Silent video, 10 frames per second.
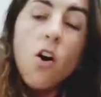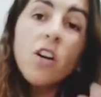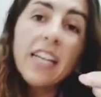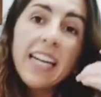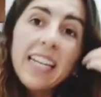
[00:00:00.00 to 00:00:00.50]

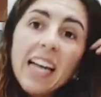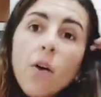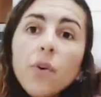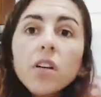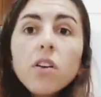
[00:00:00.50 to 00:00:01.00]
Okay, and
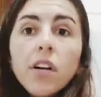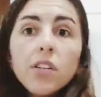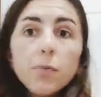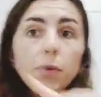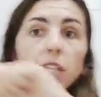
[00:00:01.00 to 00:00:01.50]
now we are
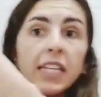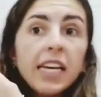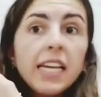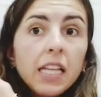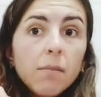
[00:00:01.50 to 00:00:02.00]
going to put
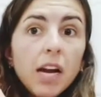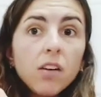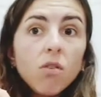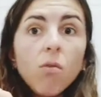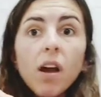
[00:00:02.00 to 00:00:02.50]
it in the
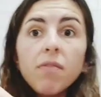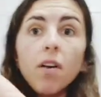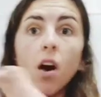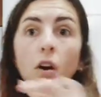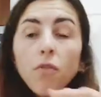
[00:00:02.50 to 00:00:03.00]
microwave
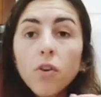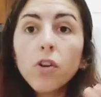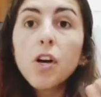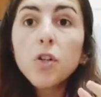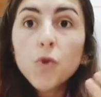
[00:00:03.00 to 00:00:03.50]

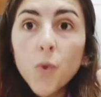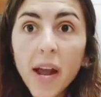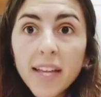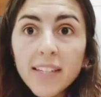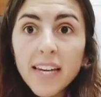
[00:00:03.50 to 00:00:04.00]
for
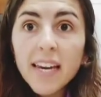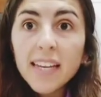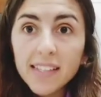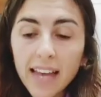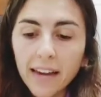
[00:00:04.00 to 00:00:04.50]

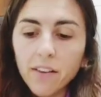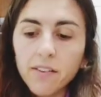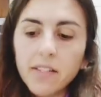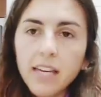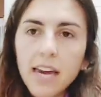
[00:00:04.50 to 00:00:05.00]
20
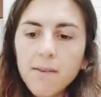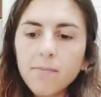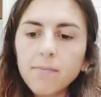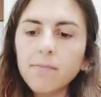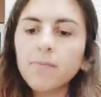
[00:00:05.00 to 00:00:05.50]
seconds, okay?